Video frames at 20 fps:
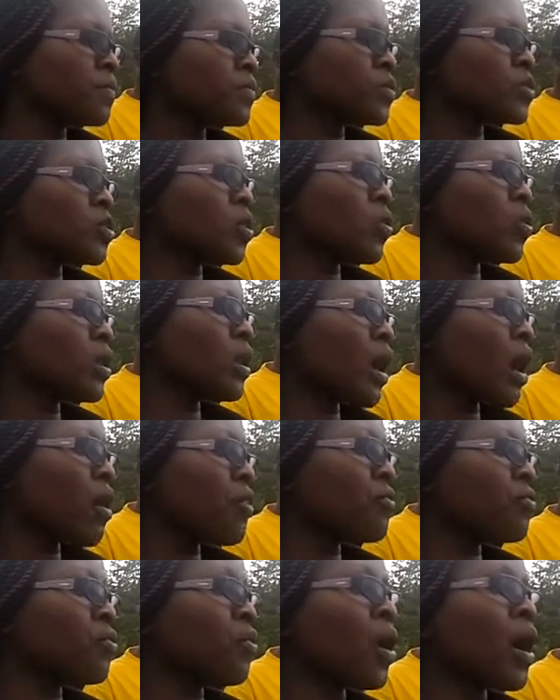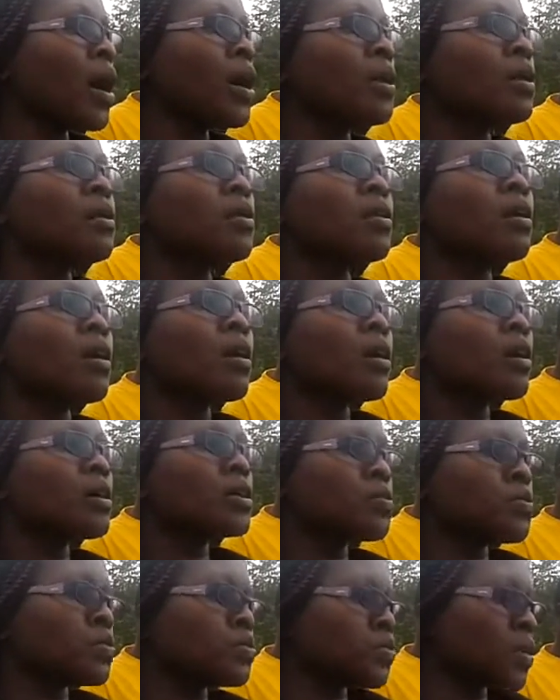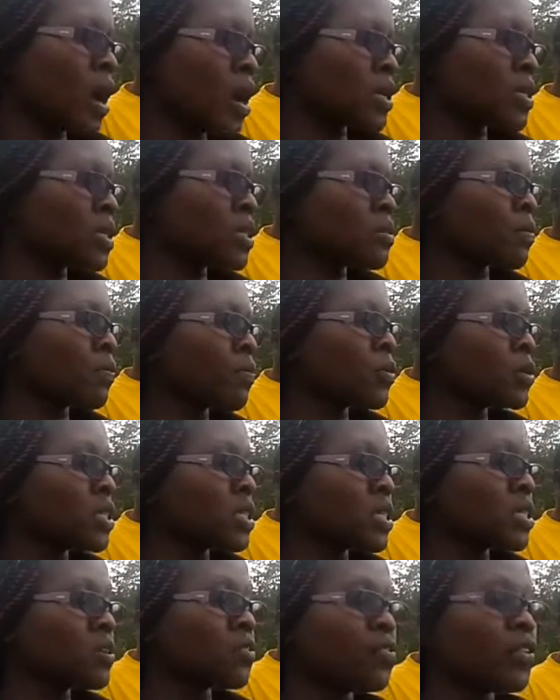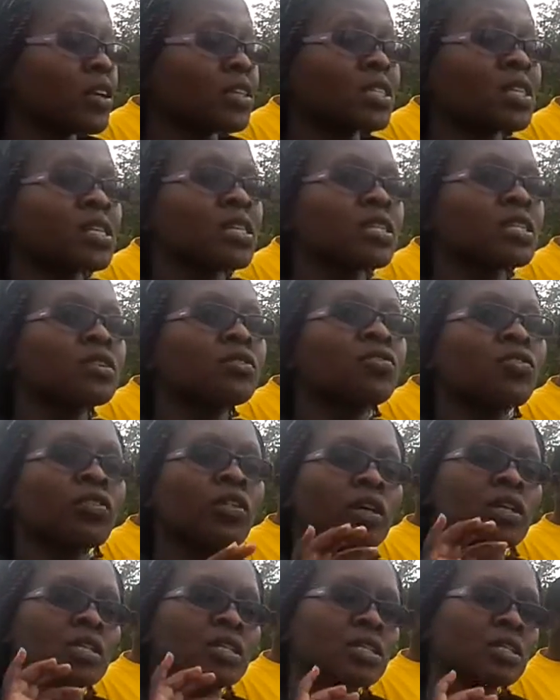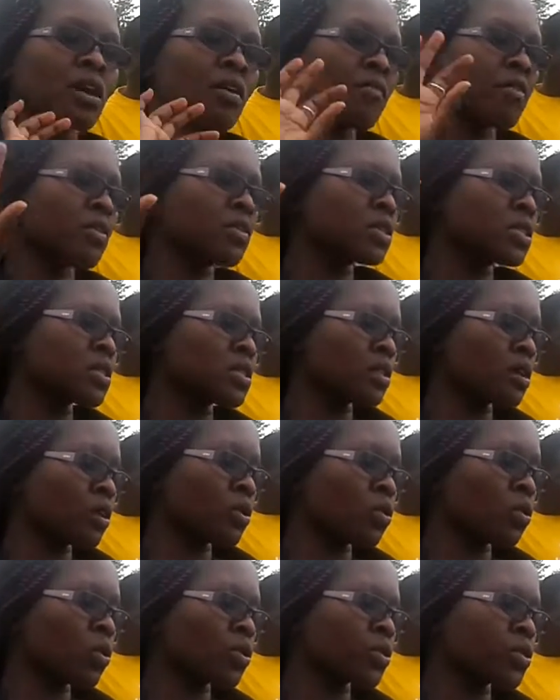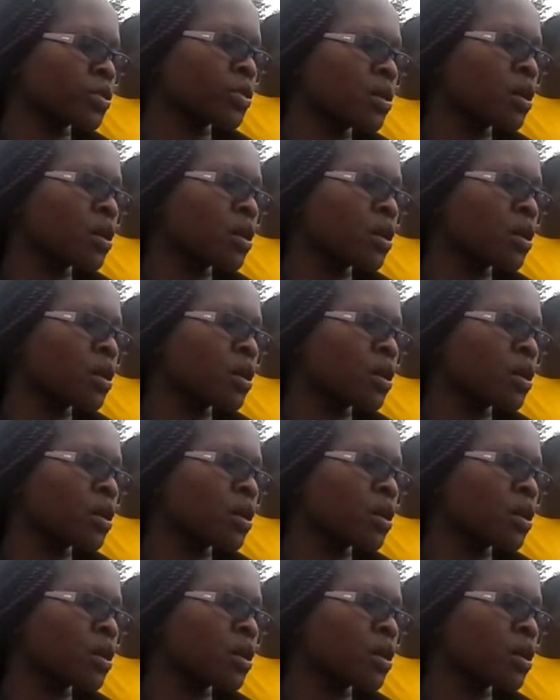So we'll have one uh, processing facility for the discoveries in the north,